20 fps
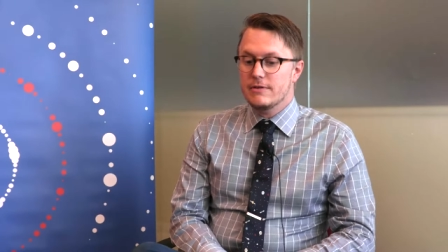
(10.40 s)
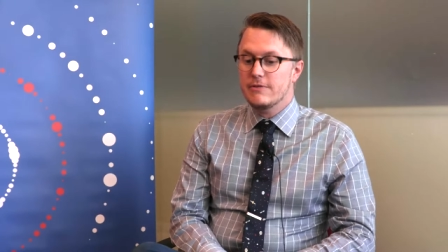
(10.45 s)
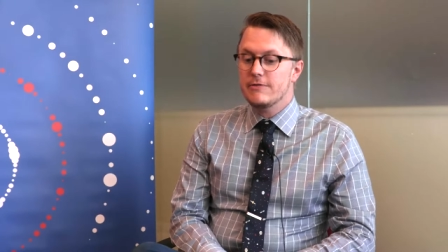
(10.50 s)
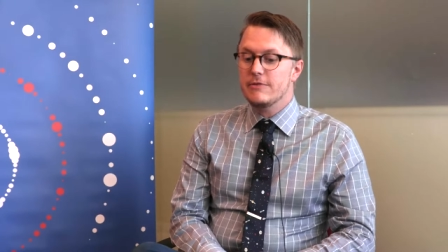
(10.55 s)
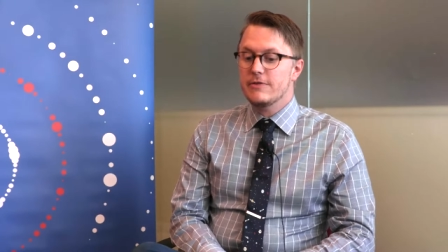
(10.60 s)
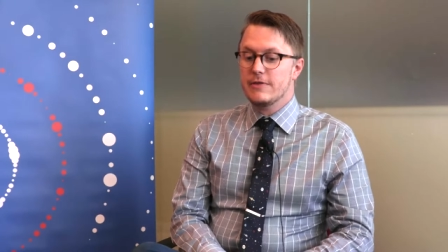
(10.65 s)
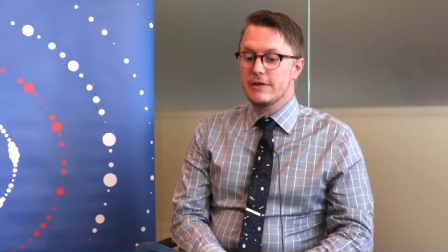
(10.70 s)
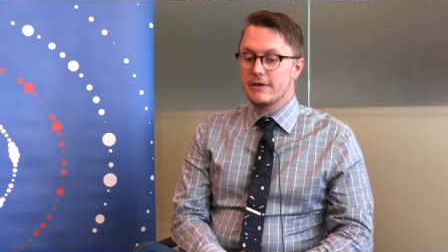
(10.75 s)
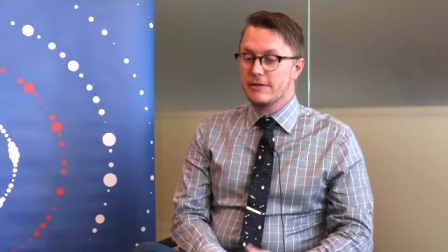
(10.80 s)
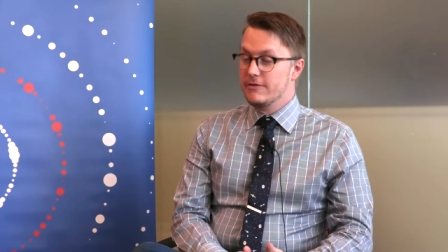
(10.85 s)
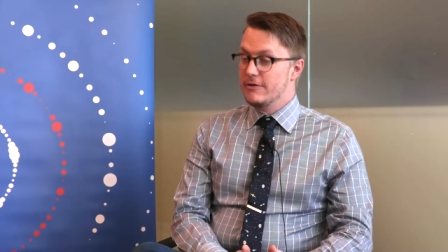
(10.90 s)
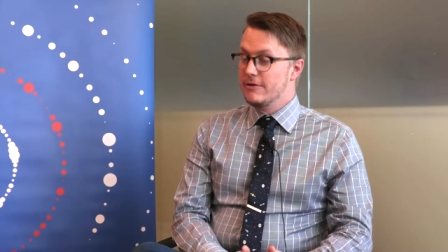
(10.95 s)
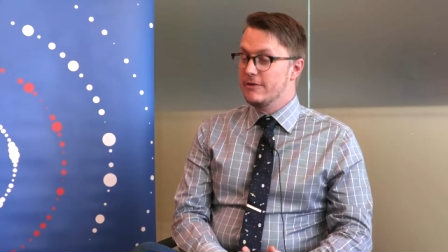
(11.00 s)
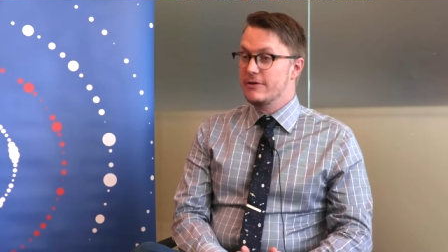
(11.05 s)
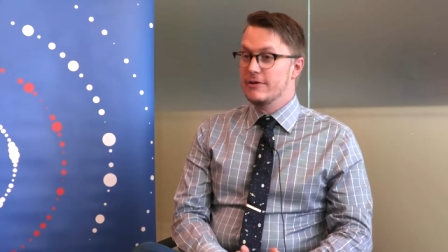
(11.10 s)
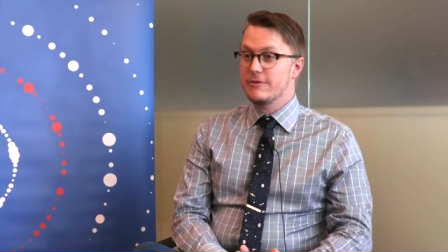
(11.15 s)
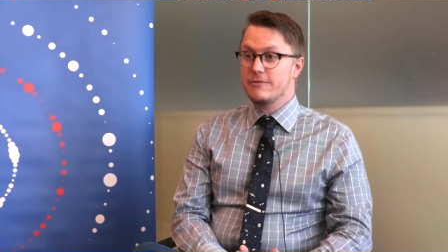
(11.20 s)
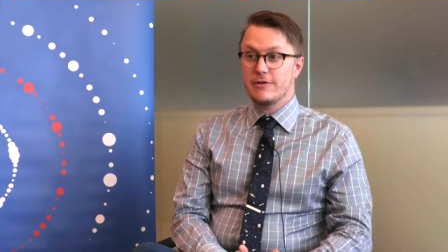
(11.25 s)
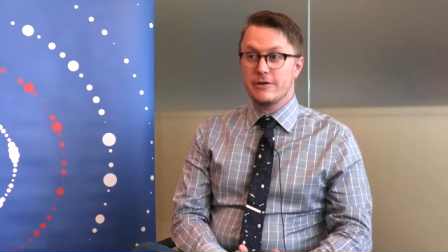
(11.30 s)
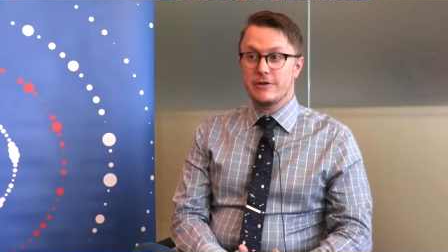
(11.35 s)
different things that are
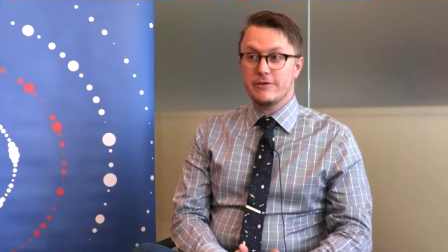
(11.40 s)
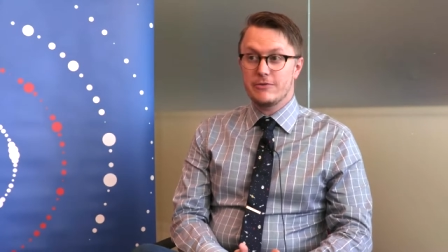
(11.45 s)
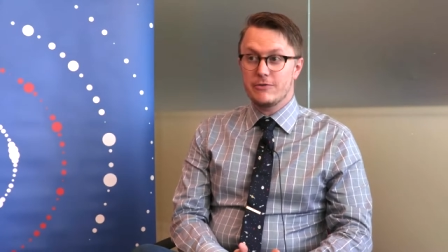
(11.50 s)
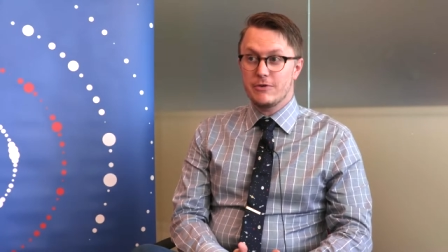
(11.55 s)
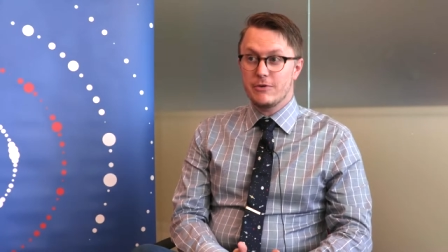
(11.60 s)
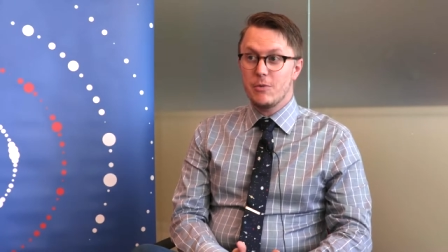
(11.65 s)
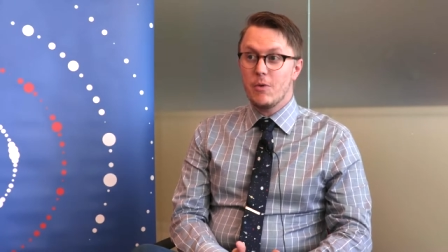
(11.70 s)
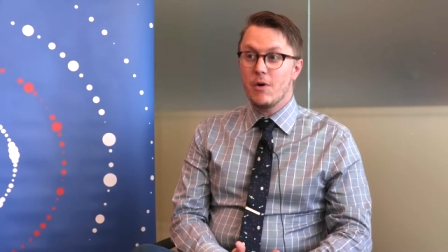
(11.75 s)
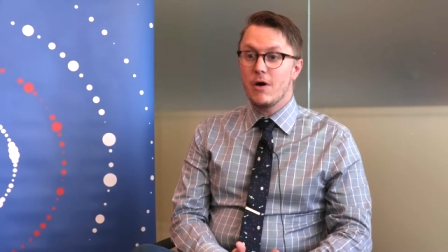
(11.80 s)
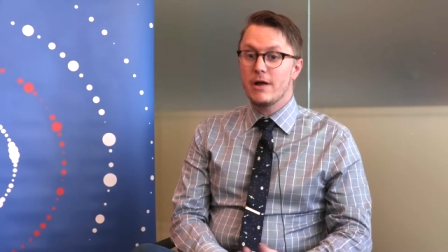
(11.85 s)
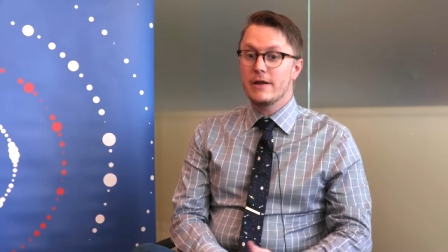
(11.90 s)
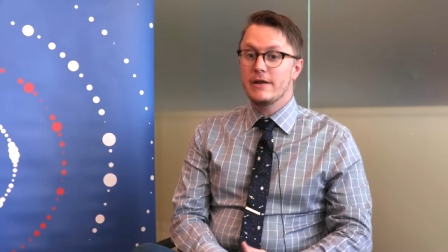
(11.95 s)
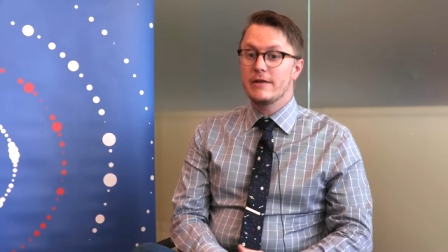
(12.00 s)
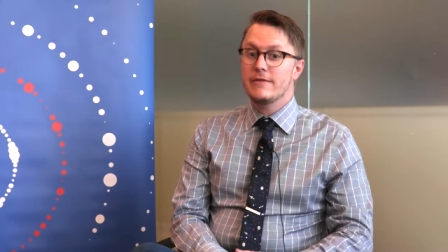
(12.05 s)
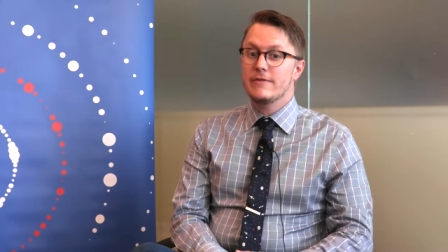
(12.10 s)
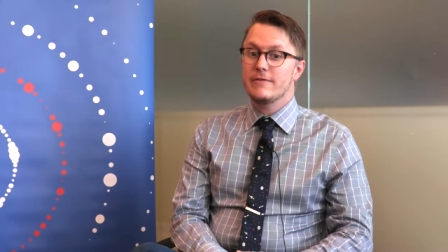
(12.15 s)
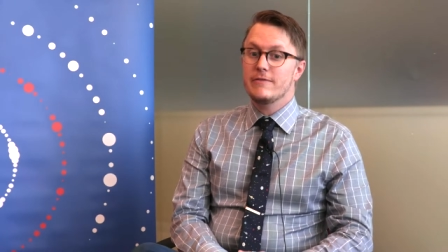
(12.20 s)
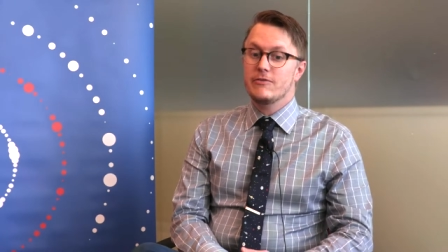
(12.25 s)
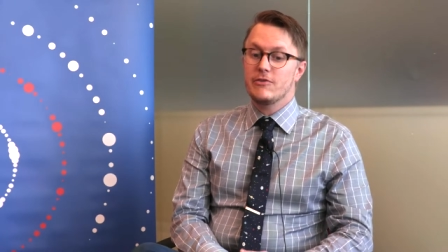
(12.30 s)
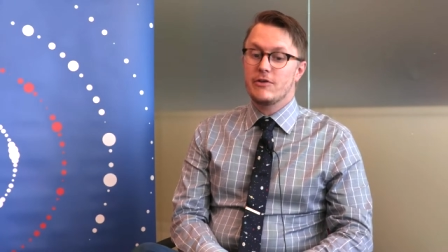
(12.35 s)
in it for history. One
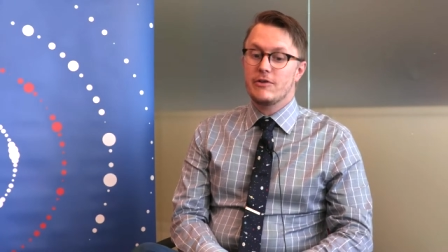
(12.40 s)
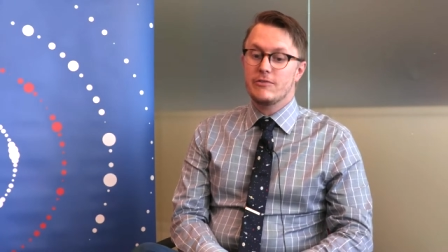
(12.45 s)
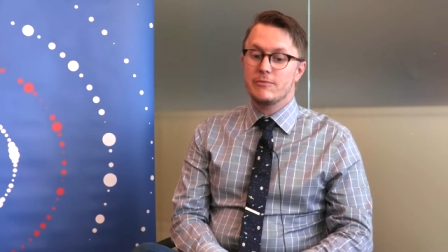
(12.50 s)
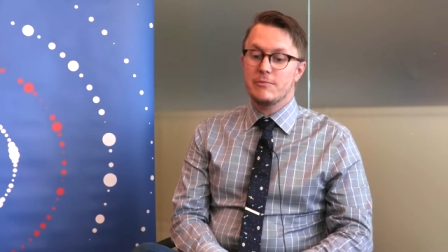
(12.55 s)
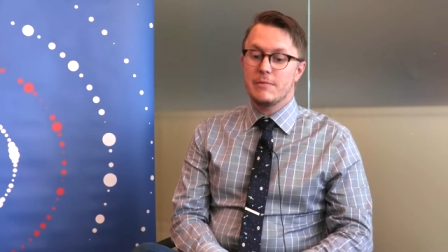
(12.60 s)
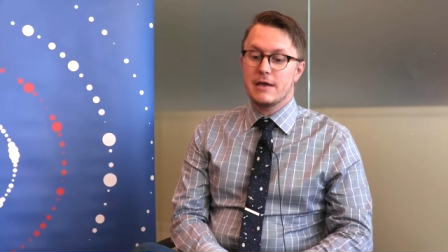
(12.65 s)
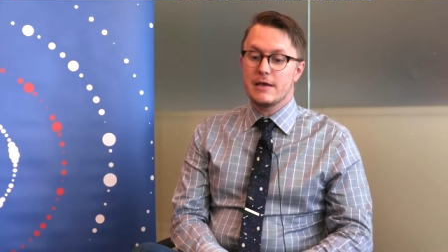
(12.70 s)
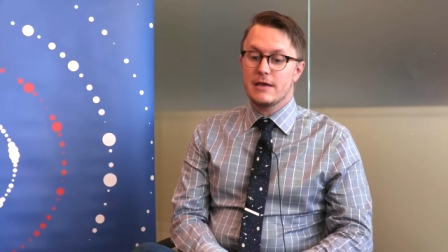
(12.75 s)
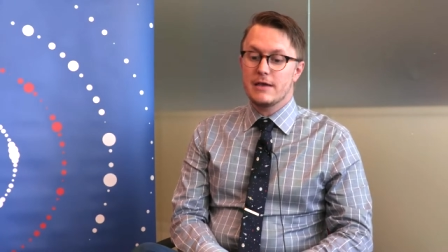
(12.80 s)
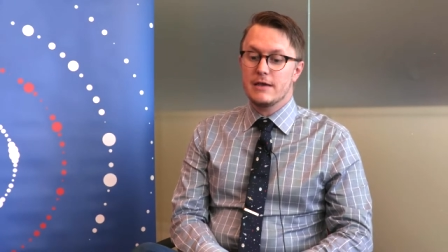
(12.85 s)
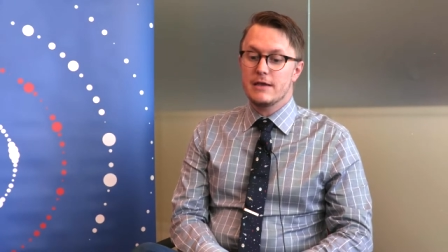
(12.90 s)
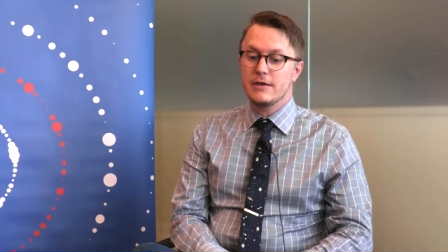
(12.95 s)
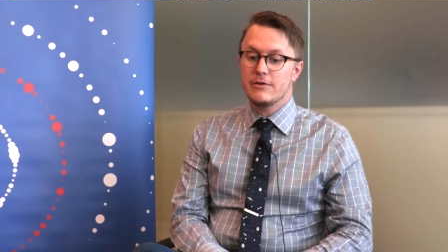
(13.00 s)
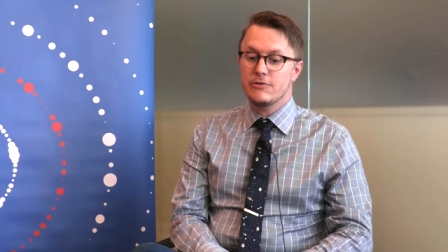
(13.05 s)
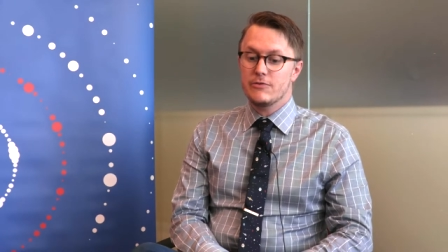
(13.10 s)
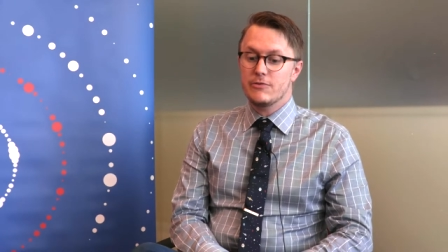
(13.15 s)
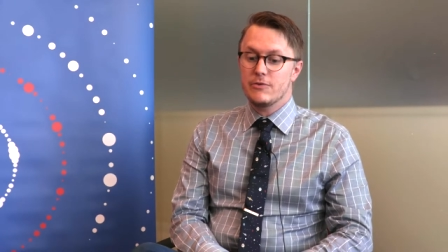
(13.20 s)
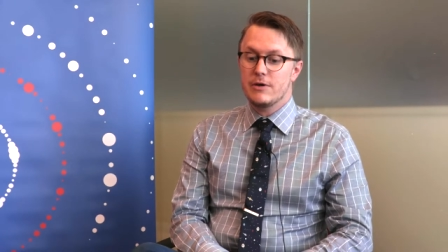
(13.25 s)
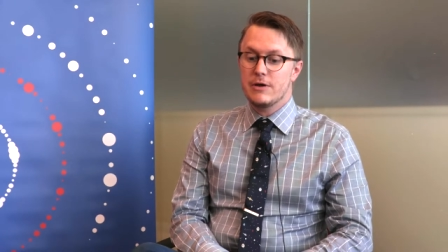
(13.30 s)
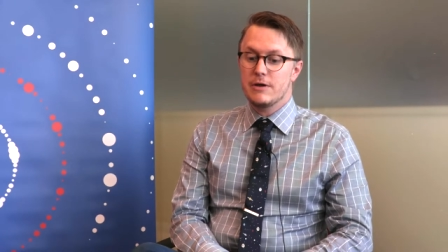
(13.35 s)
is just making
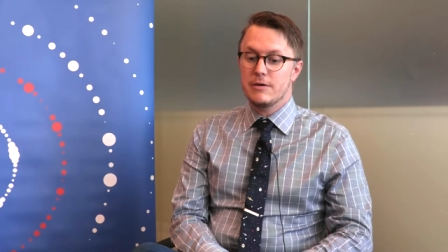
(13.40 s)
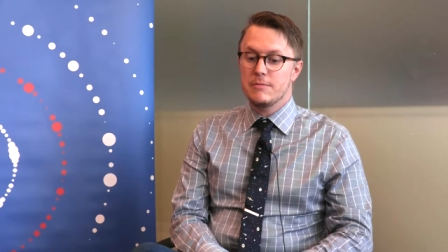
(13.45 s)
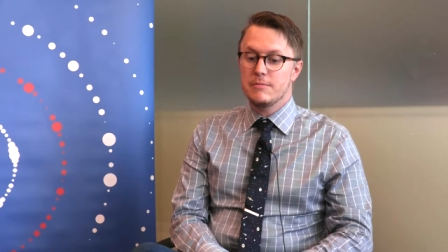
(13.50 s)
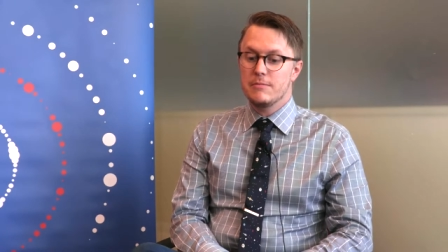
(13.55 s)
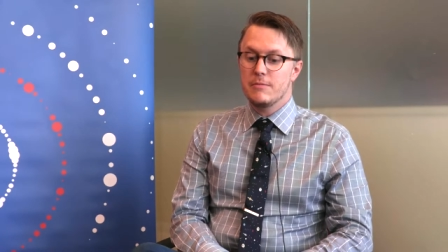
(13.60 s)
history